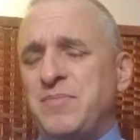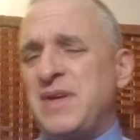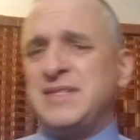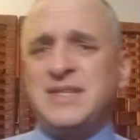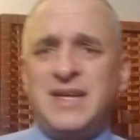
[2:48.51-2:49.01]
I'm
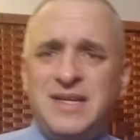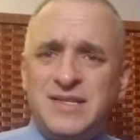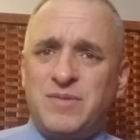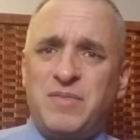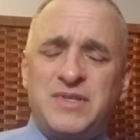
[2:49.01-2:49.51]
not saying
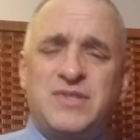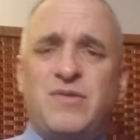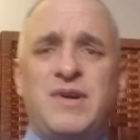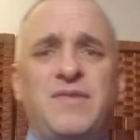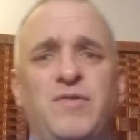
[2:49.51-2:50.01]
he's a must
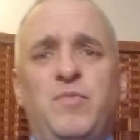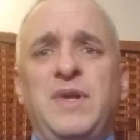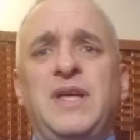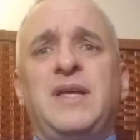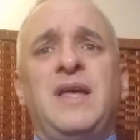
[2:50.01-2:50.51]
start every
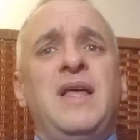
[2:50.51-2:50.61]
week,